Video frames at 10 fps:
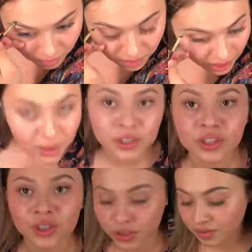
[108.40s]
My eyebrows
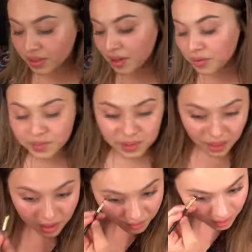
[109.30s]
are so different. They always piss
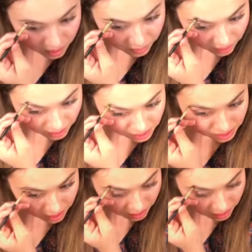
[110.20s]
me off because